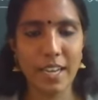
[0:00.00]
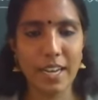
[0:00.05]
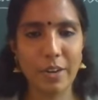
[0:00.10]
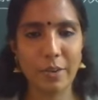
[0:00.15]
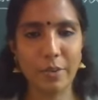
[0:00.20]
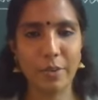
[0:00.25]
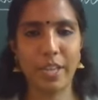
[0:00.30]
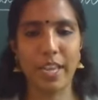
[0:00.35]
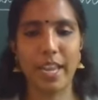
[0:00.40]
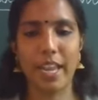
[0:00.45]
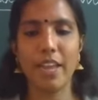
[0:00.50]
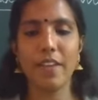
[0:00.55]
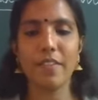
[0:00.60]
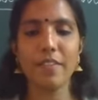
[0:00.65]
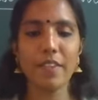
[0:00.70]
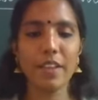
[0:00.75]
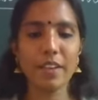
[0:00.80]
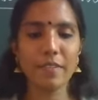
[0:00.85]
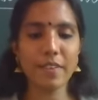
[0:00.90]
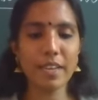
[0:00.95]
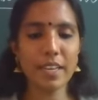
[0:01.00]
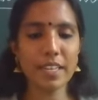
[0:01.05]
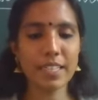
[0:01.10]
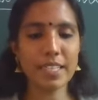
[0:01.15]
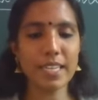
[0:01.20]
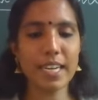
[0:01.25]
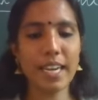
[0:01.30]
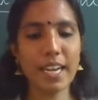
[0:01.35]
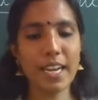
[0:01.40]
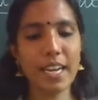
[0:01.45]
Okay. When we
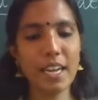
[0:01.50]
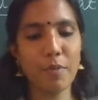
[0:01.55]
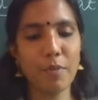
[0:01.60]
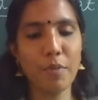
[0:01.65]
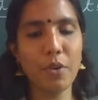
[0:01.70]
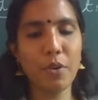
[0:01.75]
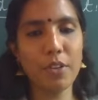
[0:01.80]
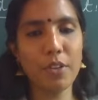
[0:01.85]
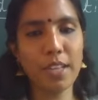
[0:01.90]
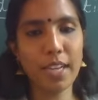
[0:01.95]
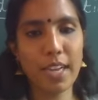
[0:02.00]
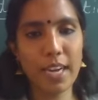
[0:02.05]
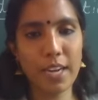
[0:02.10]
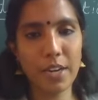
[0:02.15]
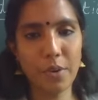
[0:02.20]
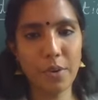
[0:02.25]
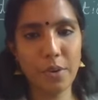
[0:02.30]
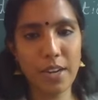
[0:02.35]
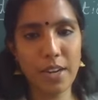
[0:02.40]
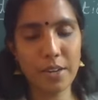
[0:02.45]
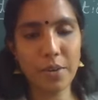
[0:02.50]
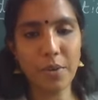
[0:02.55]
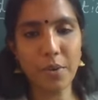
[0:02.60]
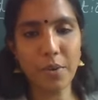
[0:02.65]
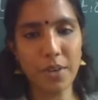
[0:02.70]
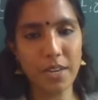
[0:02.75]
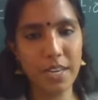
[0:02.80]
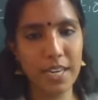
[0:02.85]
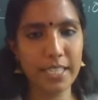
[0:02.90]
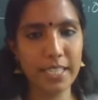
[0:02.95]
studied about the control and
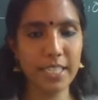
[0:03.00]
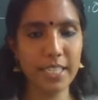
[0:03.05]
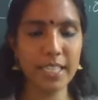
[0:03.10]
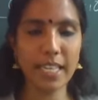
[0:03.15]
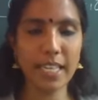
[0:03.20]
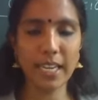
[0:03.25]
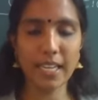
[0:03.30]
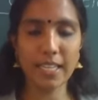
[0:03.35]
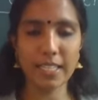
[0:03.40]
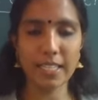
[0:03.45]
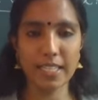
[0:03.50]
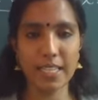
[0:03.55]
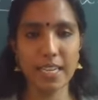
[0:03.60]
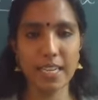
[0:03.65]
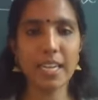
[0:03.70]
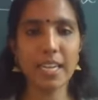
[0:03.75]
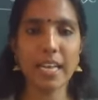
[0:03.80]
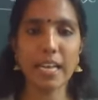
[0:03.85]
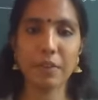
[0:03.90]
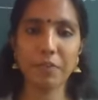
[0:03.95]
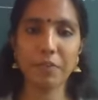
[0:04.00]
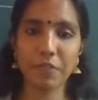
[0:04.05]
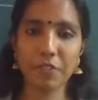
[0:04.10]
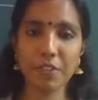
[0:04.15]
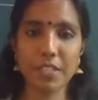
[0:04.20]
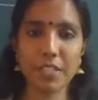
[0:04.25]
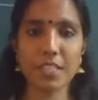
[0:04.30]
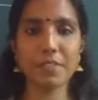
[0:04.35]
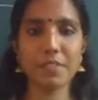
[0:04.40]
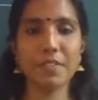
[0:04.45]
coordination, the lesson, at
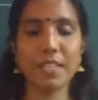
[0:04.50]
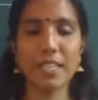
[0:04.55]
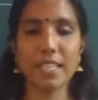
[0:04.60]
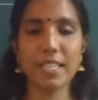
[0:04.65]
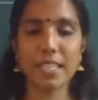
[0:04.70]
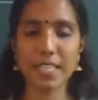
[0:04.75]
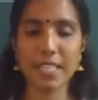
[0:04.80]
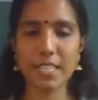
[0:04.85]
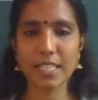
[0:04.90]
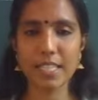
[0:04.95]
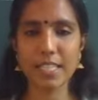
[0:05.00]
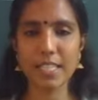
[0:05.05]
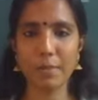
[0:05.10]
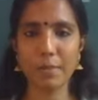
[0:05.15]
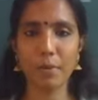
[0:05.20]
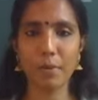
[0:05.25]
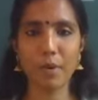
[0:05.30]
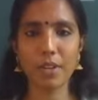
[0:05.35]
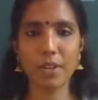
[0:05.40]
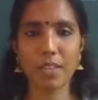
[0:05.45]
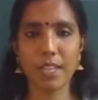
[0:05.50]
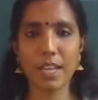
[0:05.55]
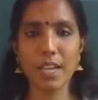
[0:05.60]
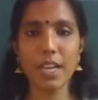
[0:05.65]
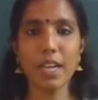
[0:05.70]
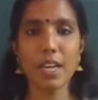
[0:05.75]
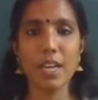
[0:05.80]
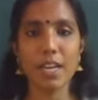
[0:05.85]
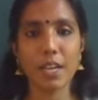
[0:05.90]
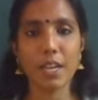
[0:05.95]
first we discussed about the
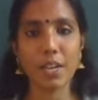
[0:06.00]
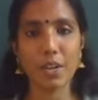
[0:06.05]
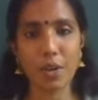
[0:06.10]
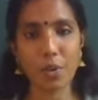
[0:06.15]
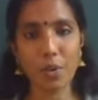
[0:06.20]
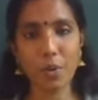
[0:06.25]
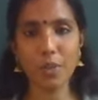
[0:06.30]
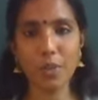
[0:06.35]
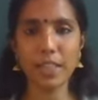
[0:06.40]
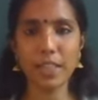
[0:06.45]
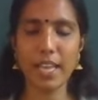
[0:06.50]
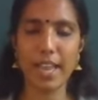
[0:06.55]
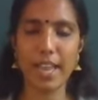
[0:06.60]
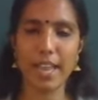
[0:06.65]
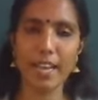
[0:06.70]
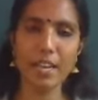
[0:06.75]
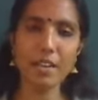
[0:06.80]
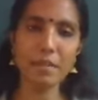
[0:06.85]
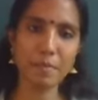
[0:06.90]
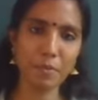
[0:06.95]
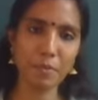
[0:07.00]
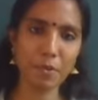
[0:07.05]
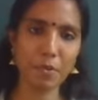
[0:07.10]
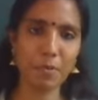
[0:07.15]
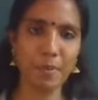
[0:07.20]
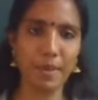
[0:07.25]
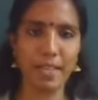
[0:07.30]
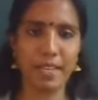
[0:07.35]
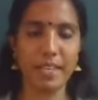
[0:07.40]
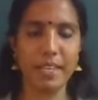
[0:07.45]
growth and
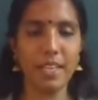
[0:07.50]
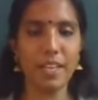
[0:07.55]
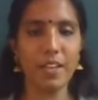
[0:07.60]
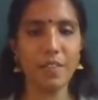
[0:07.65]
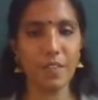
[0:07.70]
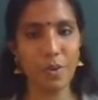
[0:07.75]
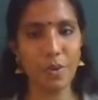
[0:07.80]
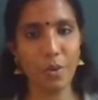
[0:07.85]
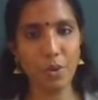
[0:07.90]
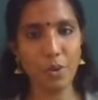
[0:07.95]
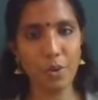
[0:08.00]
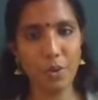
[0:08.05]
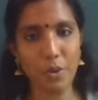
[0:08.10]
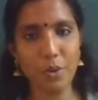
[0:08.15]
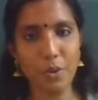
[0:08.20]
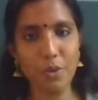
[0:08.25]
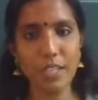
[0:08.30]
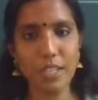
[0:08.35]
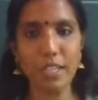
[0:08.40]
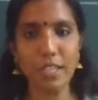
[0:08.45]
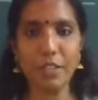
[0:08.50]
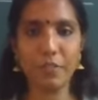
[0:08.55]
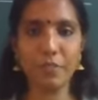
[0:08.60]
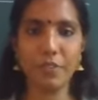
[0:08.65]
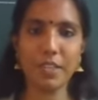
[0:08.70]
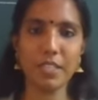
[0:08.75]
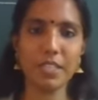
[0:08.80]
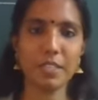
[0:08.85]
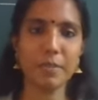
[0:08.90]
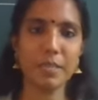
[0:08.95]
movement. We all know the
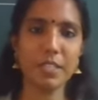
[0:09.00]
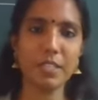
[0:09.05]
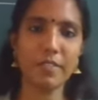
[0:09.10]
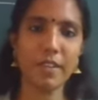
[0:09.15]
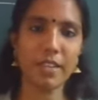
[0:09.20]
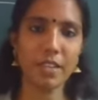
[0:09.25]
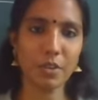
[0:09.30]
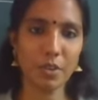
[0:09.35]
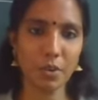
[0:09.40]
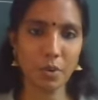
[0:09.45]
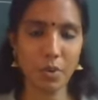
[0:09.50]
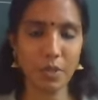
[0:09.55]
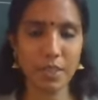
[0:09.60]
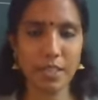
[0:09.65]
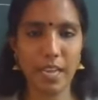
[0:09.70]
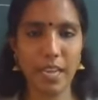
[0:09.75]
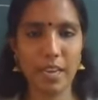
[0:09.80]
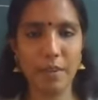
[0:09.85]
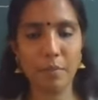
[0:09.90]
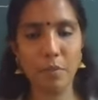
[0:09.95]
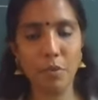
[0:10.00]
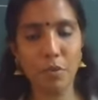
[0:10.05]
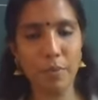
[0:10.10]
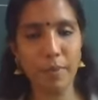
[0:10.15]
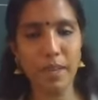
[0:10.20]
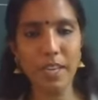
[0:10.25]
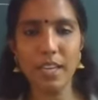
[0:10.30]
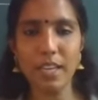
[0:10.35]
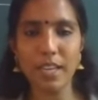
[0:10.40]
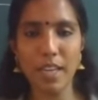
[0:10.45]
difference between growth and
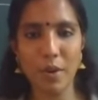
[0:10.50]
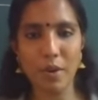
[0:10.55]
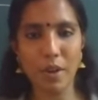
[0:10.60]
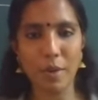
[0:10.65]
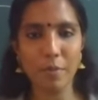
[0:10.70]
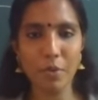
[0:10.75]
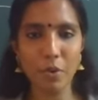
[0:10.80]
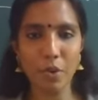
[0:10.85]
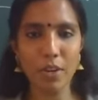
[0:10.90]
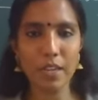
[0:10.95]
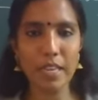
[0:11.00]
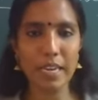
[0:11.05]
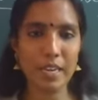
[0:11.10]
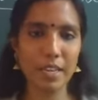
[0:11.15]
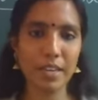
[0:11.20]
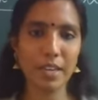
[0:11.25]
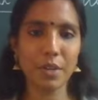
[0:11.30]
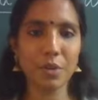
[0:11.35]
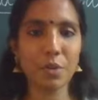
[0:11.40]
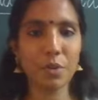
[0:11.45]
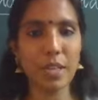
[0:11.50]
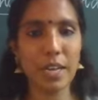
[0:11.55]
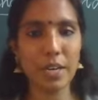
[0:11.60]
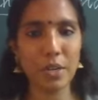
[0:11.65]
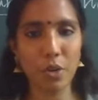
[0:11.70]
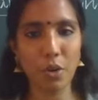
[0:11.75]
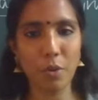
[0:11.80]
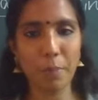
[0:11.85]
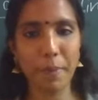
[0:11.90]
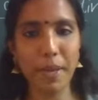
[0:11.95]
movement. Now I'm not entering to that
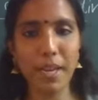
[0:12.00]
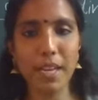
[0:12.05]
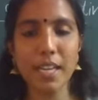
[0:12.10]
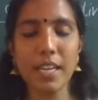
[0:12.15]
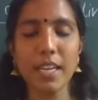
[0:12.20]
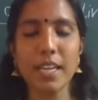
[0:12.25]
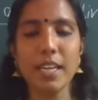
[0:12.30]
topic.